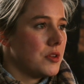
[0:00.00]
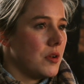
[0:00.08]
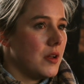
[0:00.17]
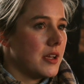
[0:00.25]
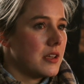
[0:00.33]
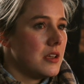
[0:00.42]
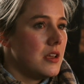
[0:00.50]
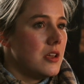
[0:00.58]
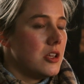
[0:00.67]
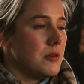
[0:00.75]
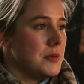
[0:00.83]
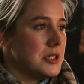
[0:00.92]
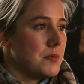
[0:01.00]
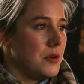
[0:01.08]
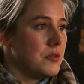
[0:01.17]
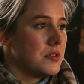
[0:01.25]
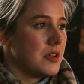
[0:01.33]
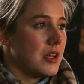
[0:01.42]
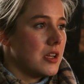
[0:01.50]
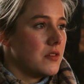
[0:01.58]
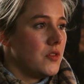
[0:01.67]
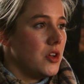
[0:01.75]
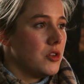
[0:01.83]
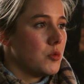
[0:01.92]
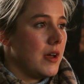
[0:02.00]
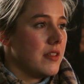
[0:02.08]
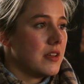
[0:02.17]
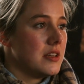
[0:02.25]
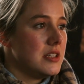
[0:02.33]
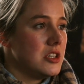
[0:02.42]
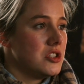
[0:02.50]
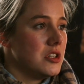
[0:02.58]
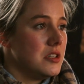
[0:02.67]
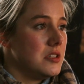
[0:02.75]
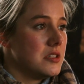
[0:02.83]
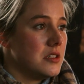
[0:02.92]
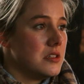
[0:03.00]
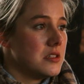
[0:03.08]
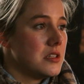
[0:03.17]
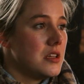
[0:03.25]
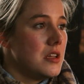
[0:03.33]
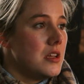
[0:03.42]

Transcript: So like you be exposed to like adverse weather conditions and